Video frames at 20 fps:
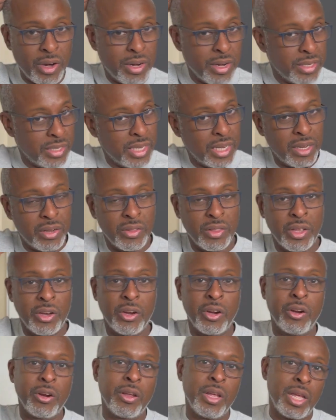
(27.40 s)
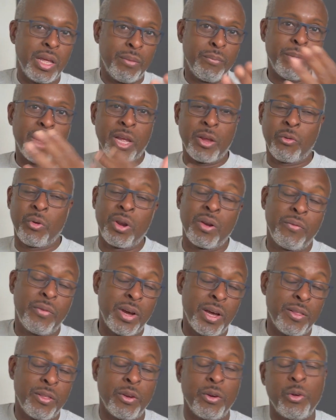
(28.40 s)
his head there, and my
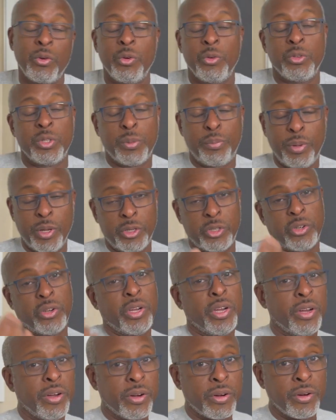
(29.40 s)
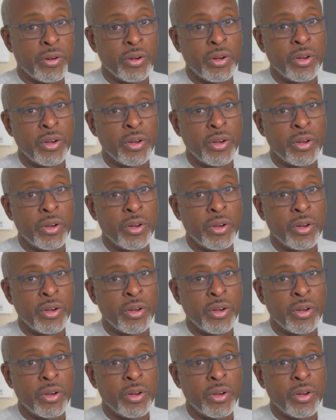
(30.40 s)
grandfather, who was a picture here